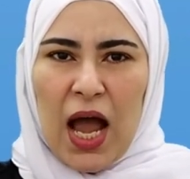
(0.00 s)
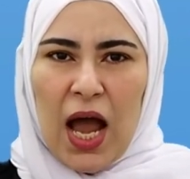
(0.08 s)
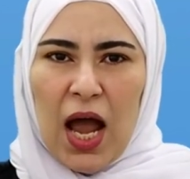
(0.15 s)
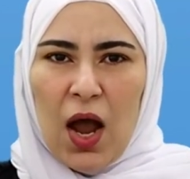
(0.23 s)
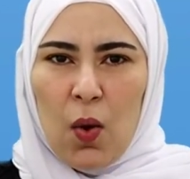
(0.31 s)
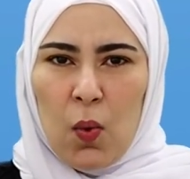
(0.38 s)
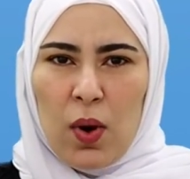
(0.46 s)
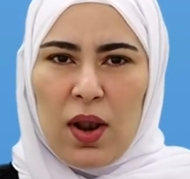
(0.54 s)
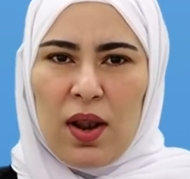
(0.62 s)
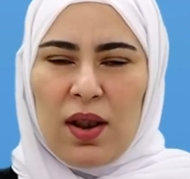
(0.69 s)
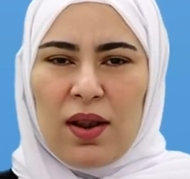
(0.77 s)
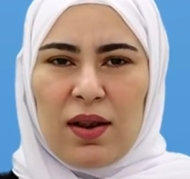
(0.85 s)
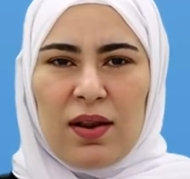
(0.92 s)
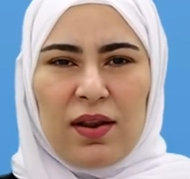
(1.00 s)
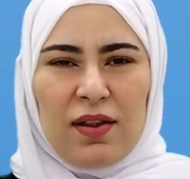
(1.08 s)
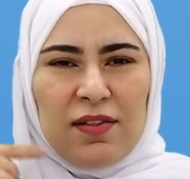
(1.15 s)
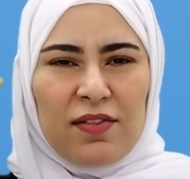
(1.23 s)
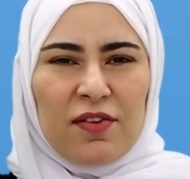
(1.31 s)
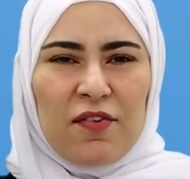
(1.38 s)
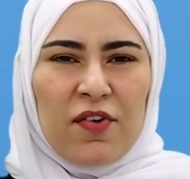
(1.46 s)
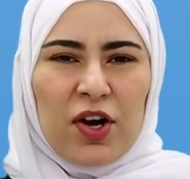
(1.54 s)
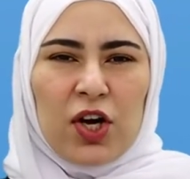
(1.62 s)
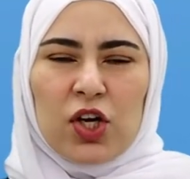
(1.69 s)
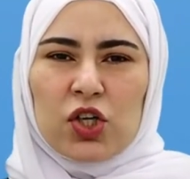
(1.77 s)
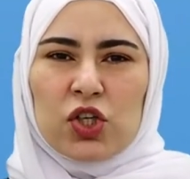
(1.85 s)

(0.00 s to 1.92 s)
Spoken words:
the answer of question number